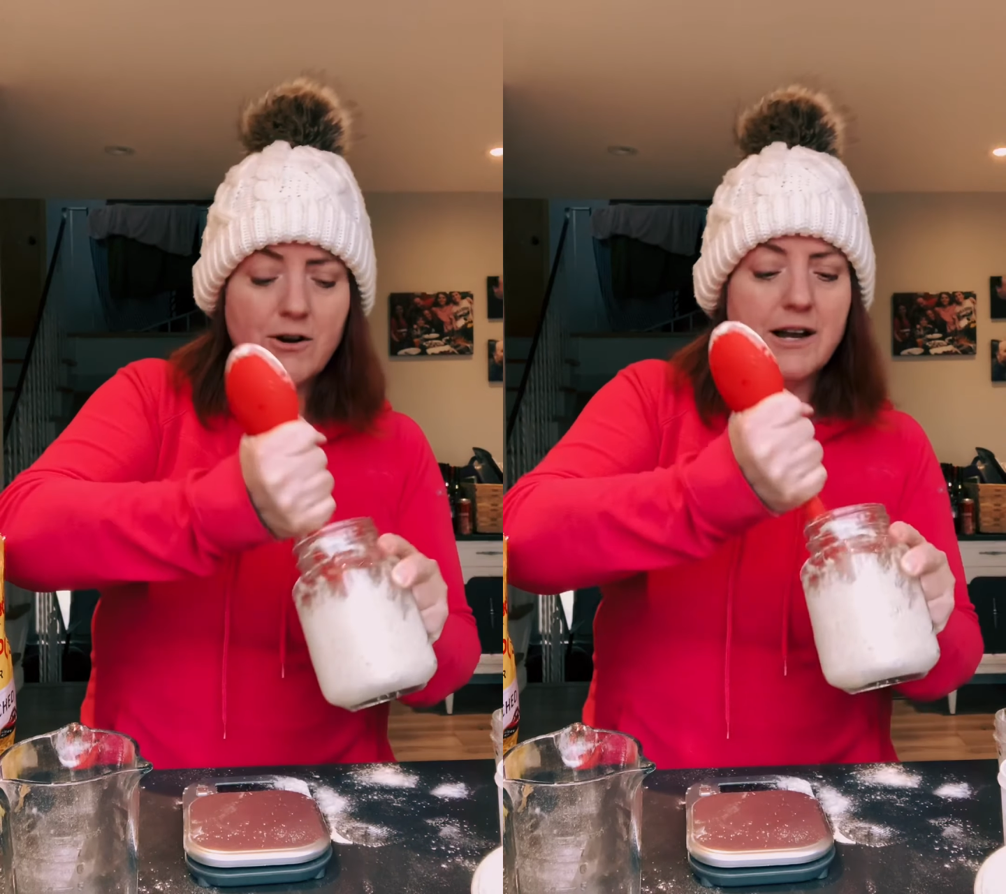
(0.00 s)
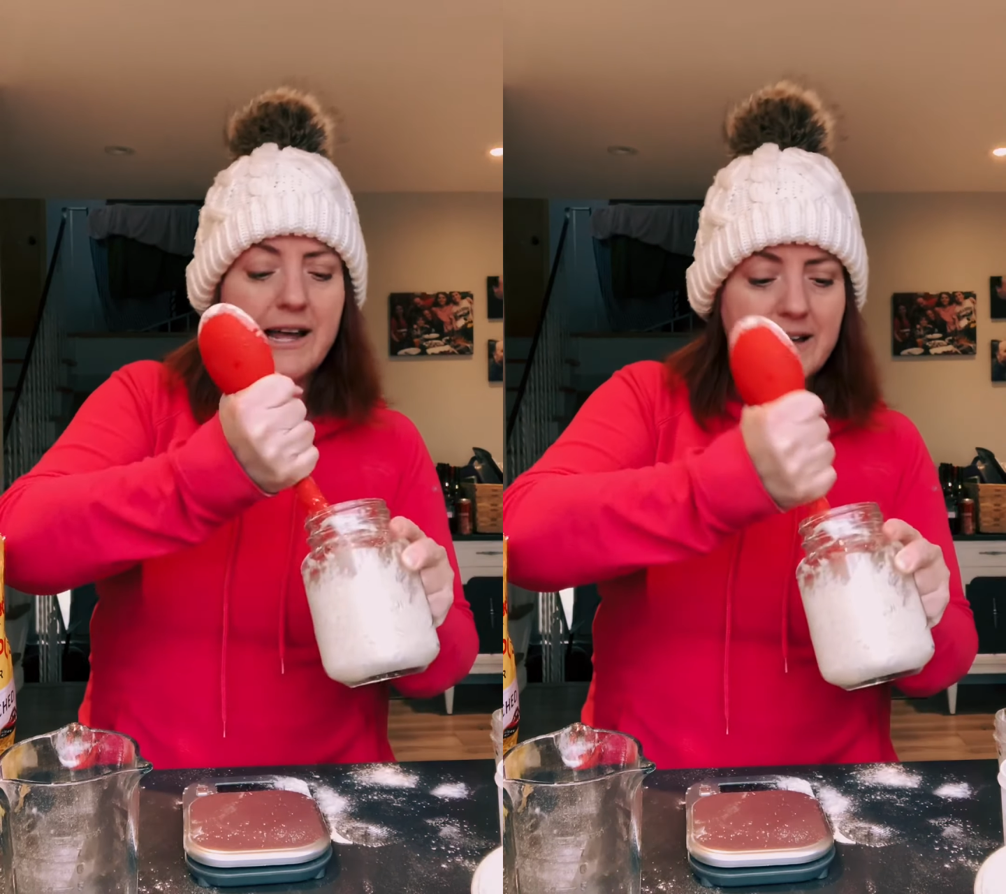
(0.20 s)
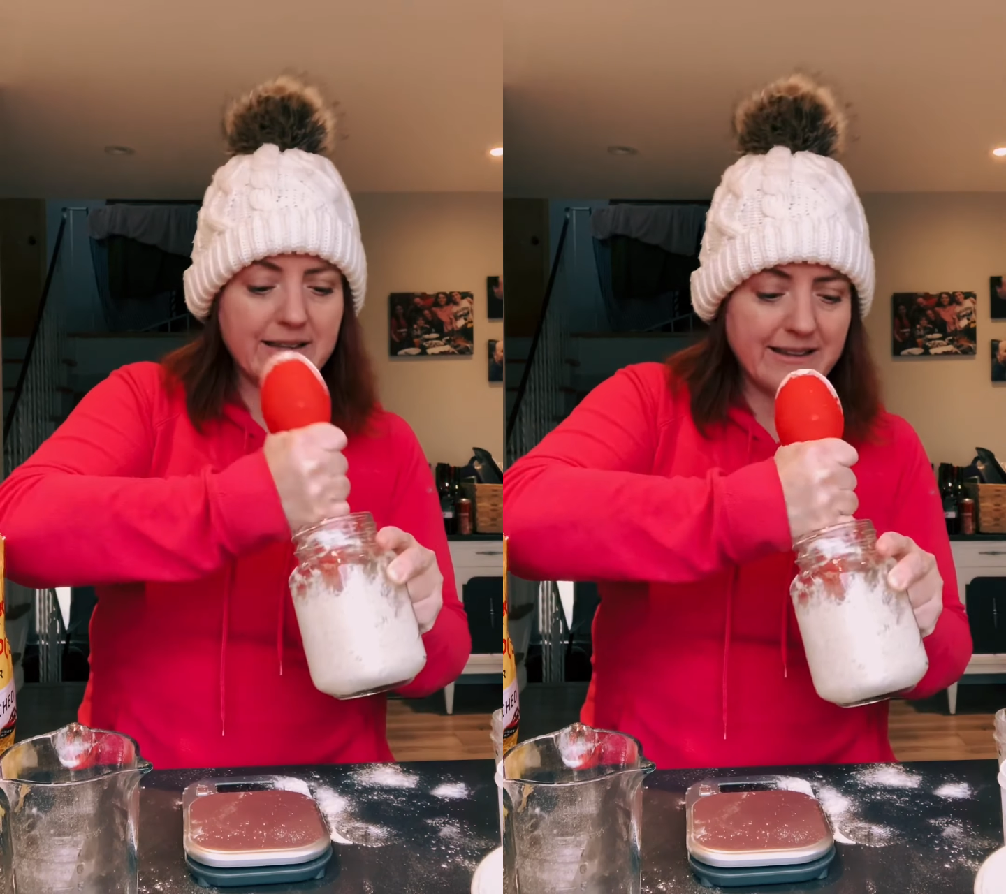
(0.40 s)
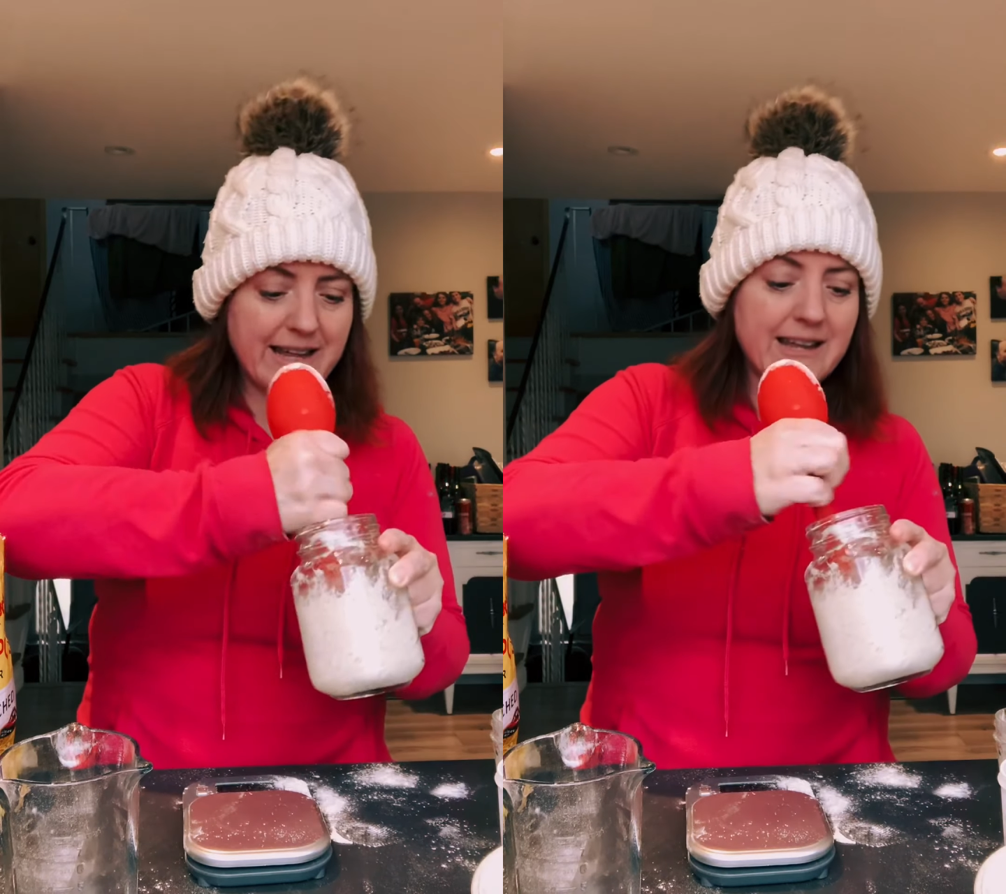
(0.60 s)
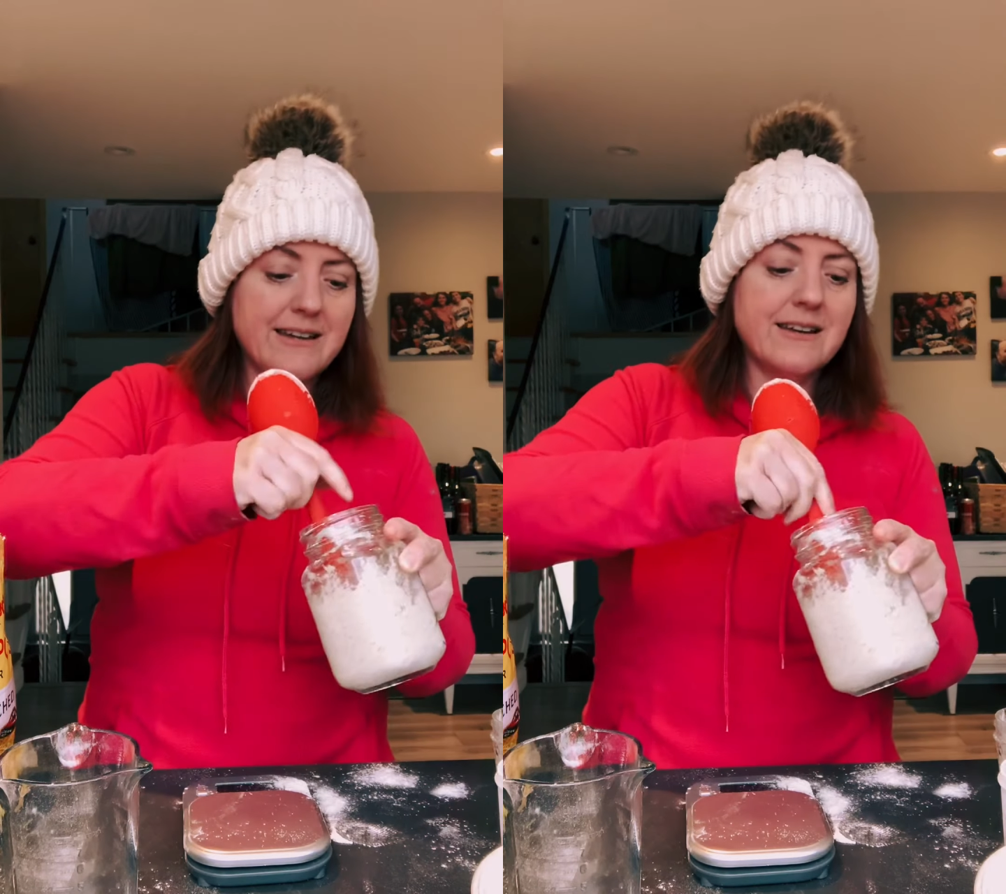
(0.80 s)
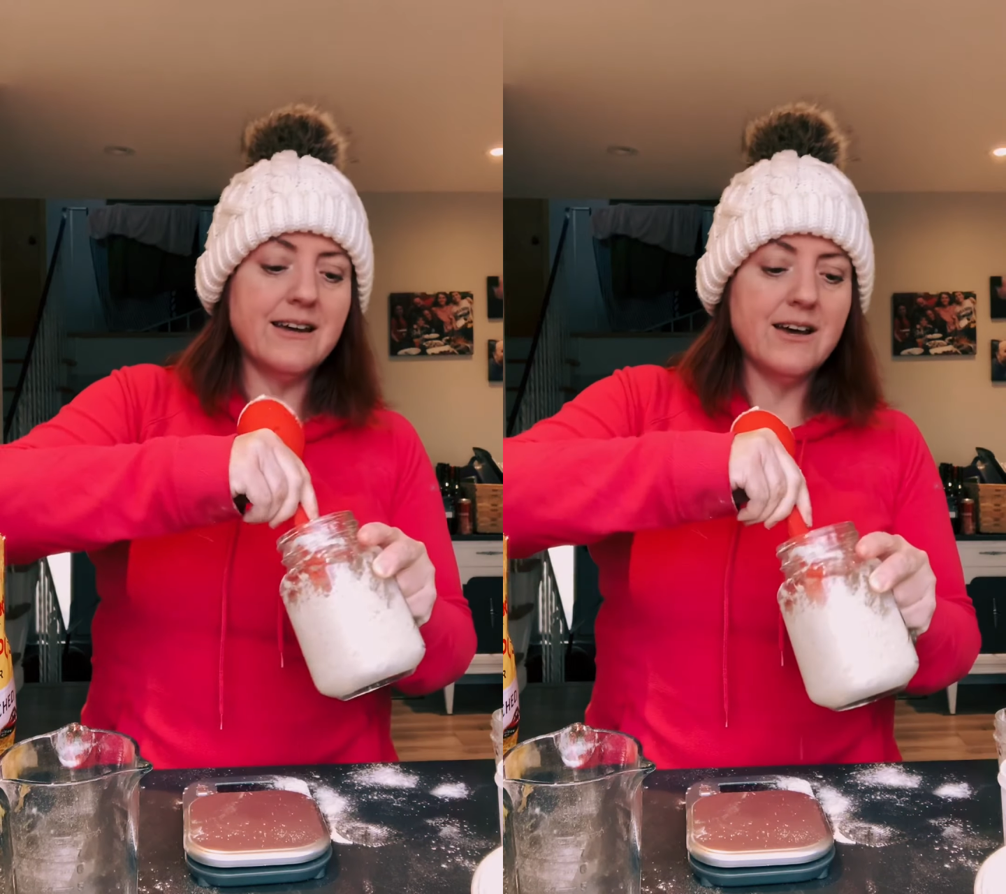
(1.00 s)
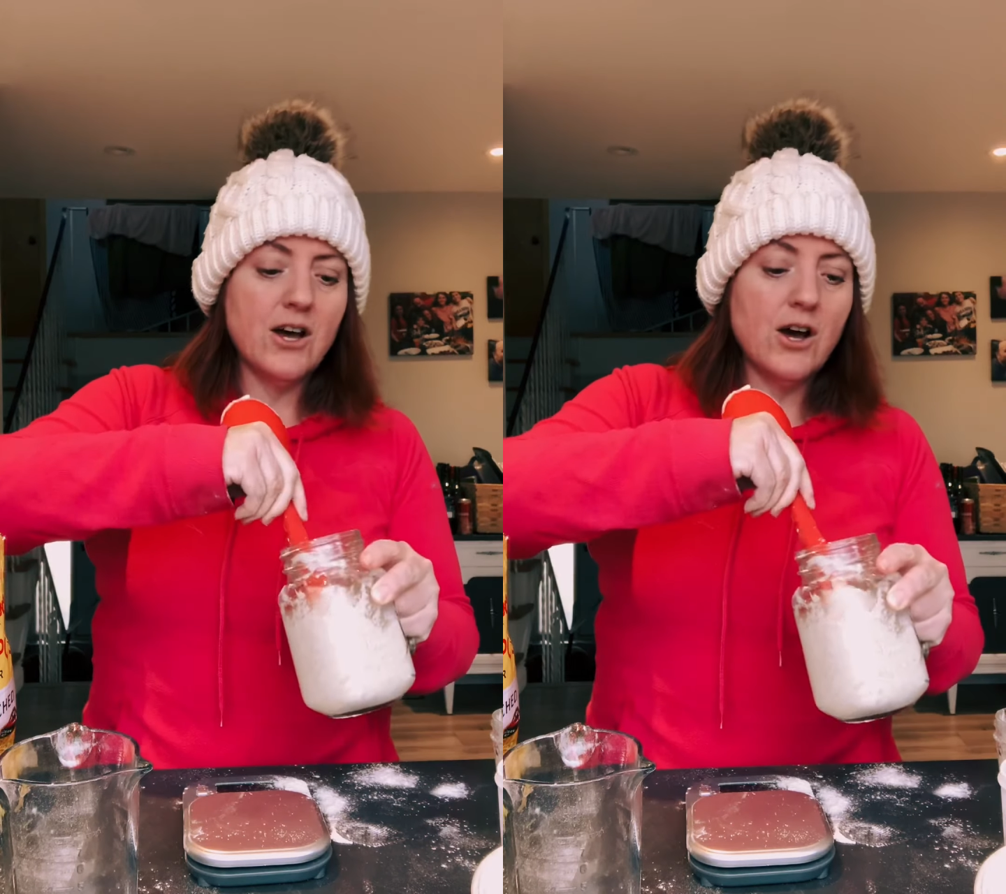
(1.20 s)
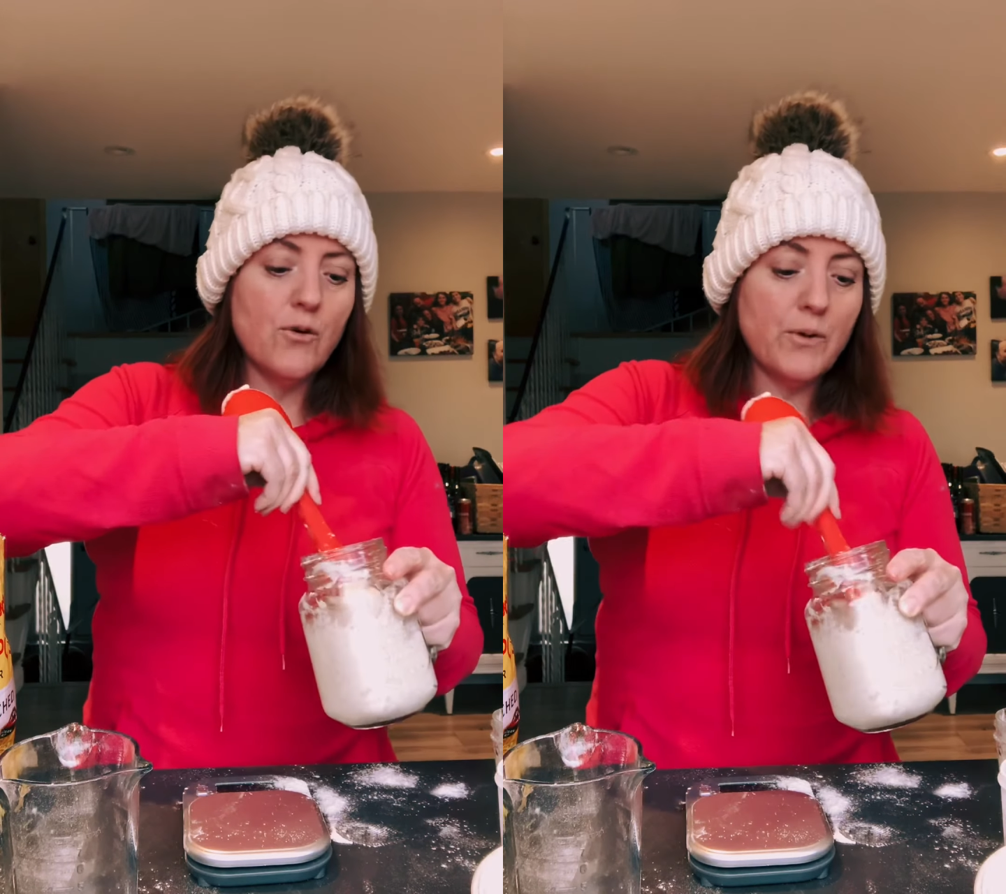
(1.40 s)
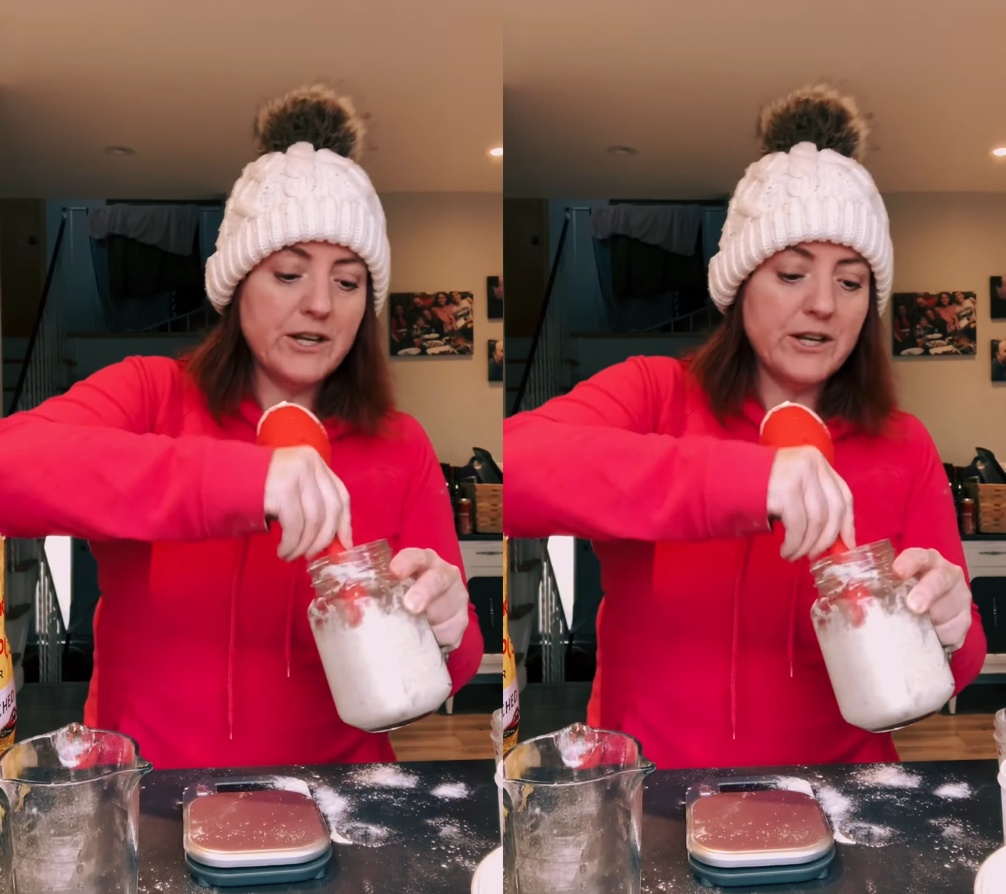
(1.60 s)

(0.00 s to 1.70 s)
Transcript: And then when